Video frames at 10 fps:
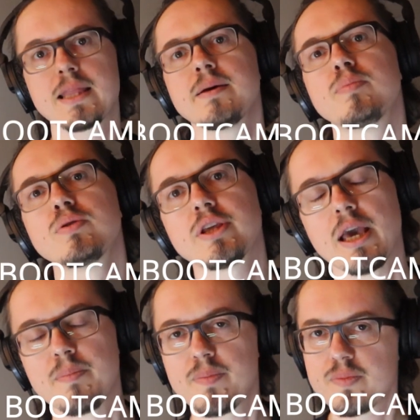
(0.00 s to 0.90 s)
The
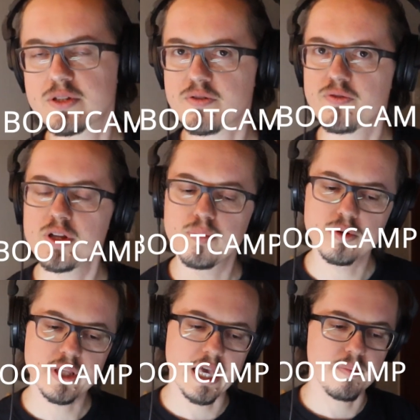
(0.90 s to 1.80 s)
bootcamp. There's a free
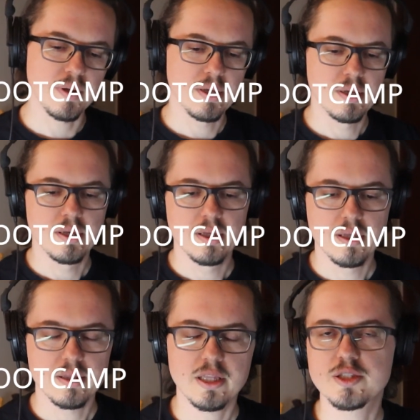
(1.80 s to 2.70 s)
bootcamp
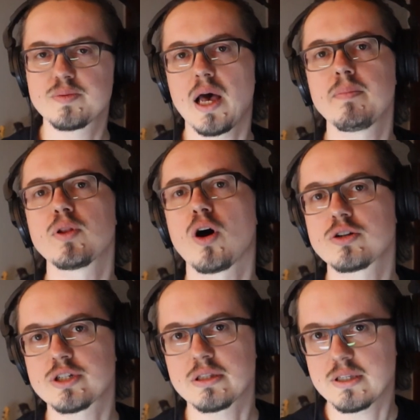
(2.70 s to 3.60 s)
that I'm
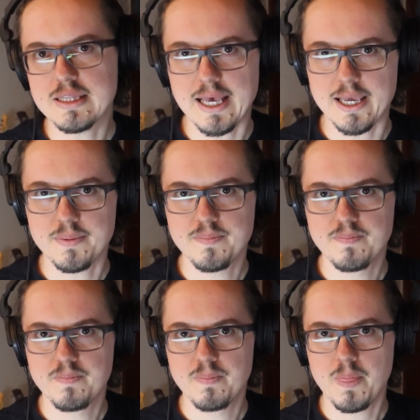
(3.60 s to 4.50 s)
launching today.
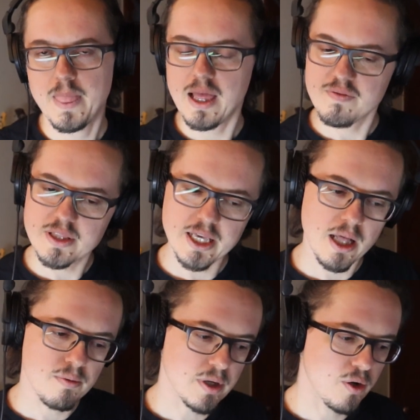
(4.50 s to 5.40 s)
Every day
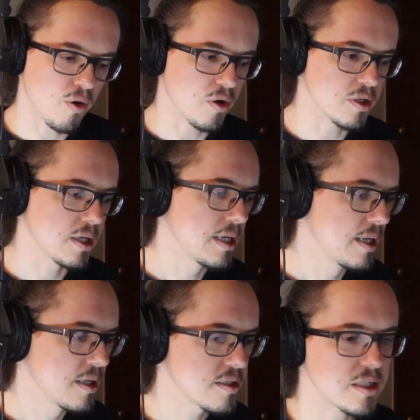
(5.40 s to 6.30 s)
I'll record
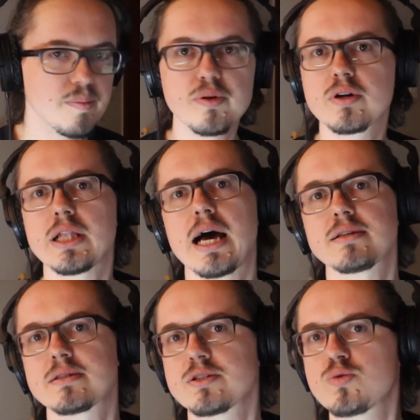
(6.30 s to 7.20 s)
simple
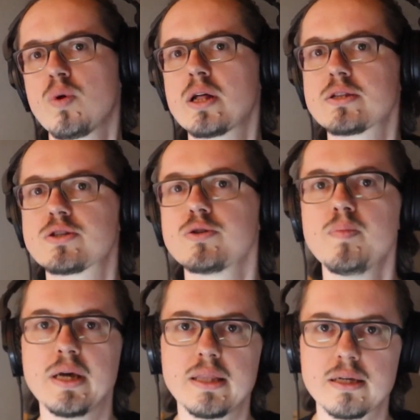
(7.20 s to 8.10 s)
classes, 1-2
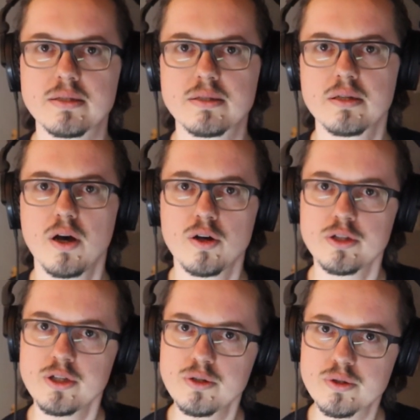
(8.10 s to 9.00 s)
minutes on
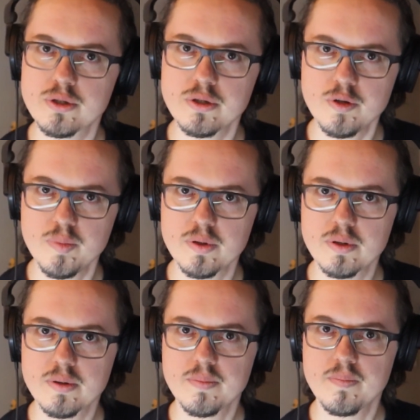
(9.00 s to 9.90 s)
YouTube,
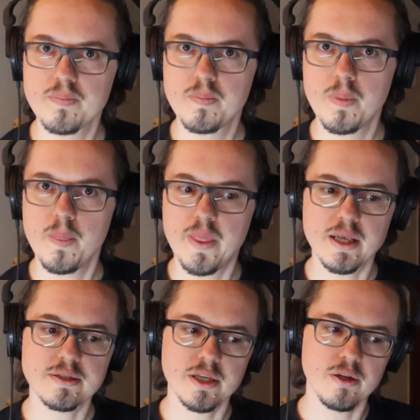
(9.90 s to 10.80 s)

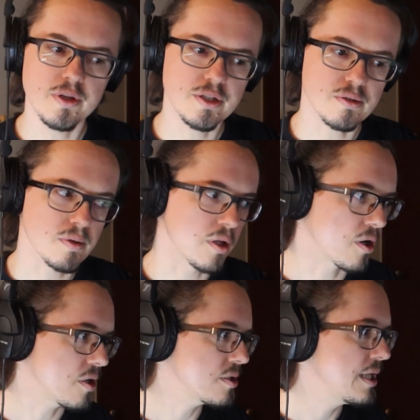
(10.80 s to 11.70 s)
things that you need to
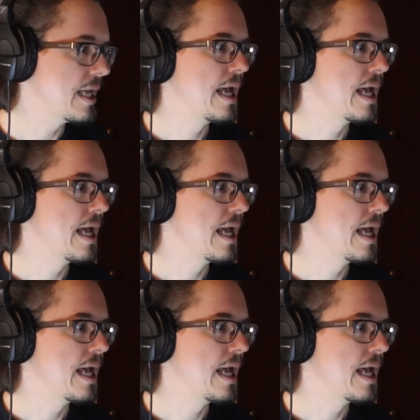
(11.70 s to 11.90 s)
learn.